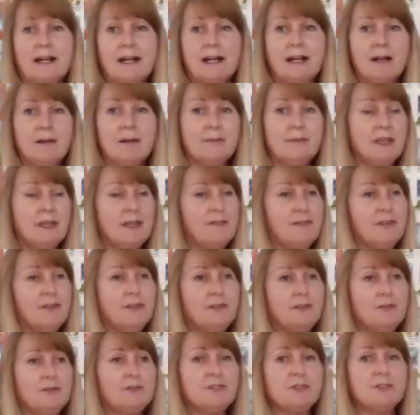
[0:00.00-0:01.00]
Um, if
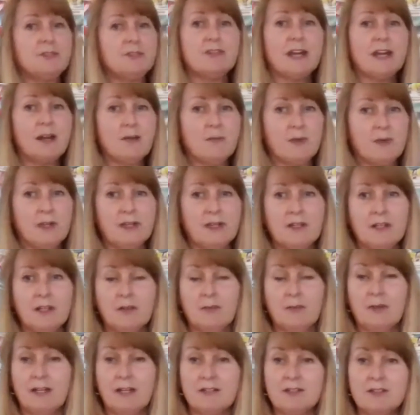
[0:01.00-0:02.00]
you do not want to
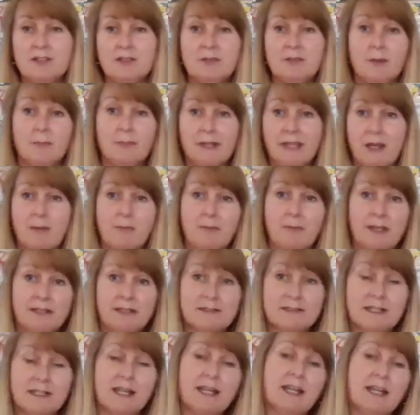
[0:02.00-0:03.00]
go onto a
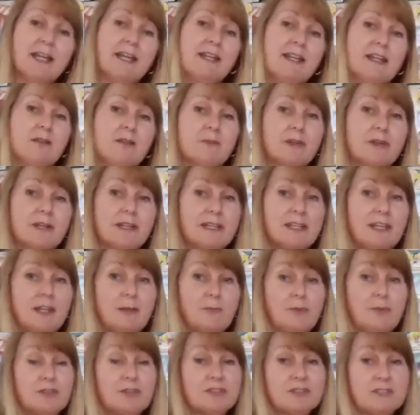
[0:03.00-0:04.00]
plant-based diet and want to
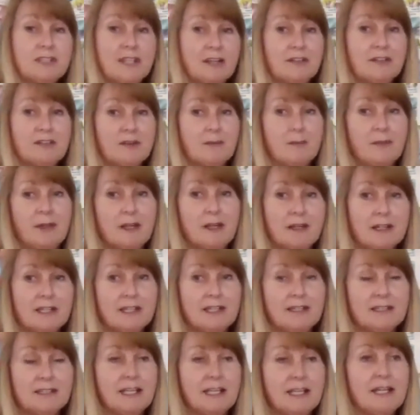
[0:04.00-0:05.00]
keep your standard
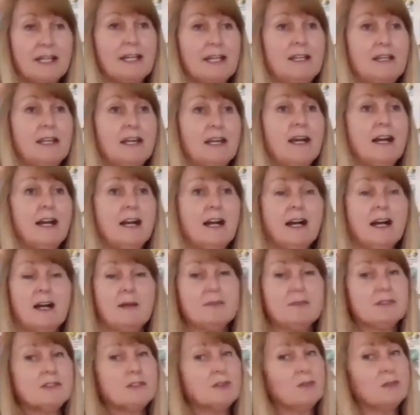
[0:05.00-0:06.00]
American diet,
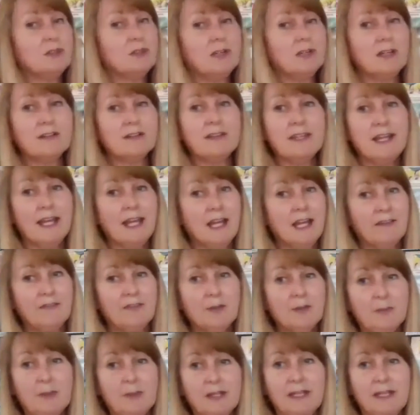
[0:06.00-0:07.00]
um, so long that half
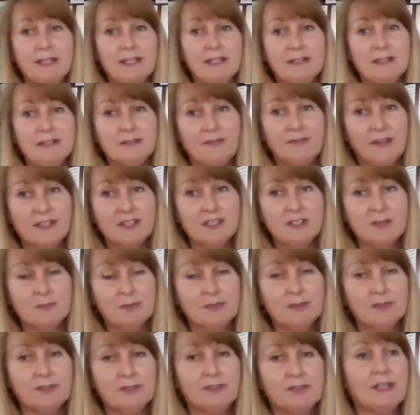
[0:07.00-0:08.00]
your plate is
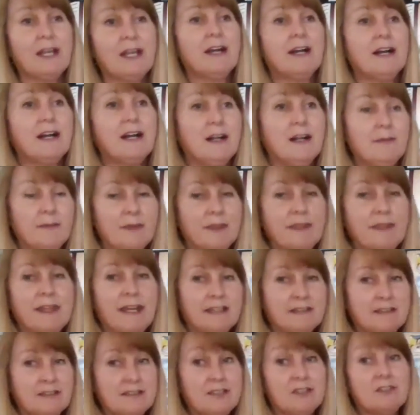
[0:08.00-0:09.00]
vegetables, um,
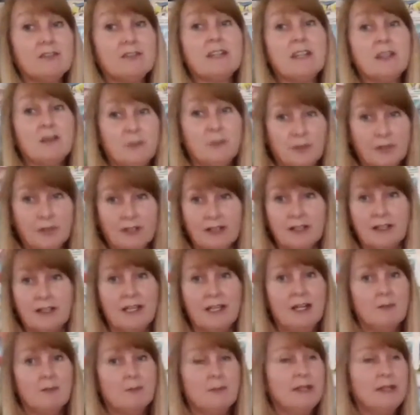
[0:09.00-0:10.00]
that still can work
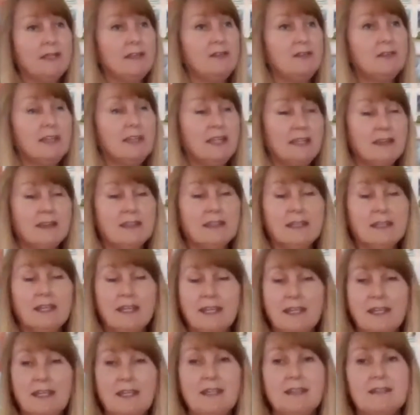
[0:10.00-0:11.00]
but you the
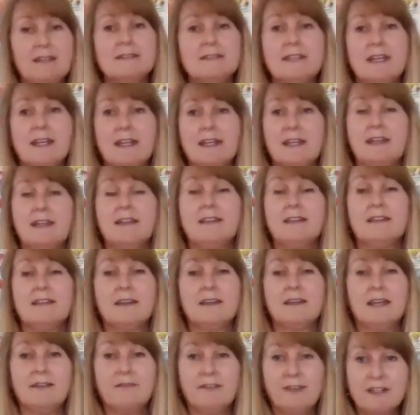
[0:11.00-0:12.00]
key is getting the
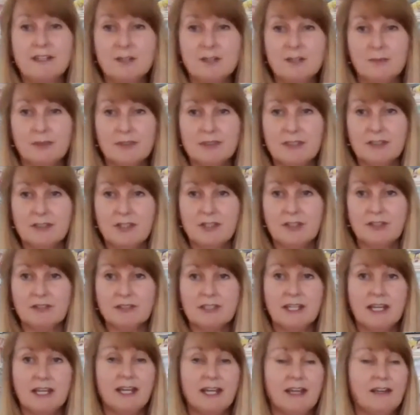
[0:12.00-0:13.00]
vegetables into your
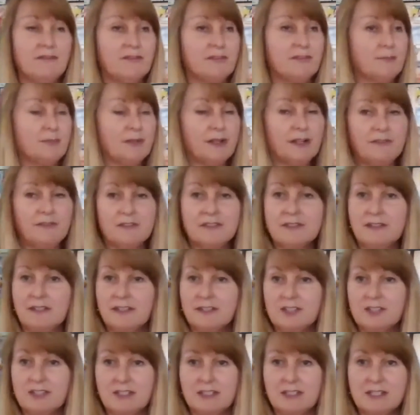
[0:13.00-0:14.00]
diet for breakfast,
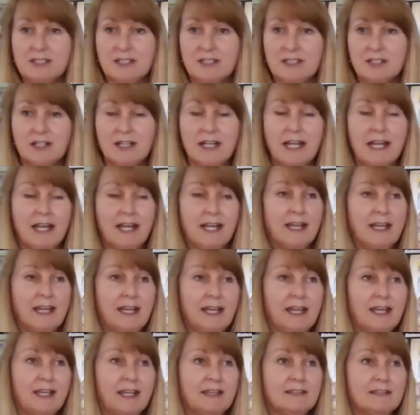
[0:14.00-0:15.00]
lunch, and dinner,
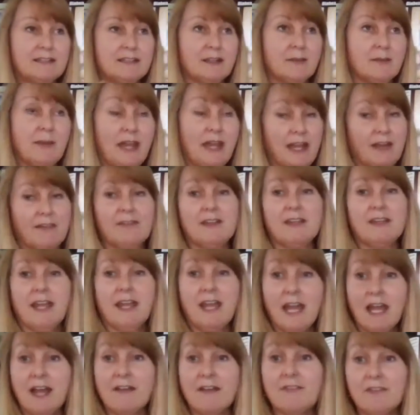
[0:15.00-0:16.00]
and um, having
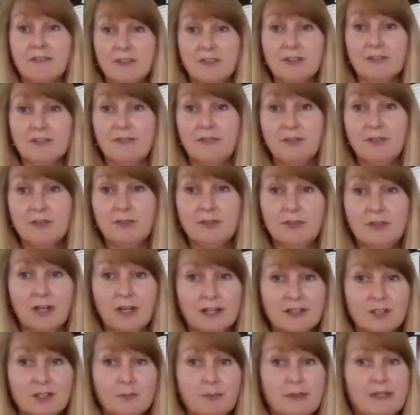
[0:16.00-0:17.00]
half of your food
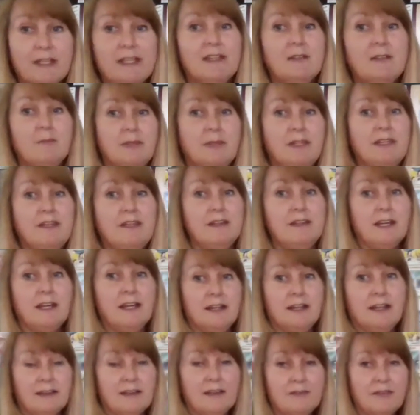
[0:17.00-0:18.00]
on your plate be
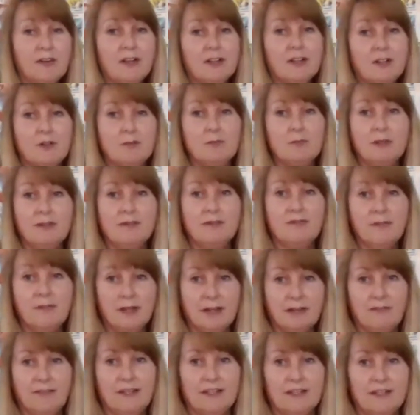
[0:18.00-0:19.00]
the volume be
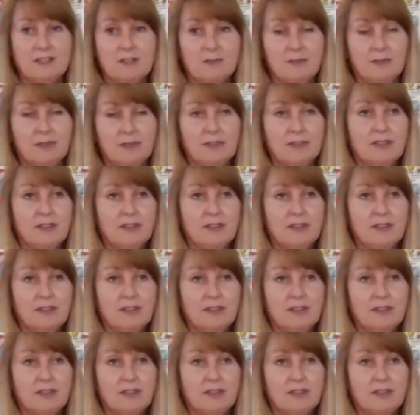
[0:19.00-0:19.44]
a uh, vegetable.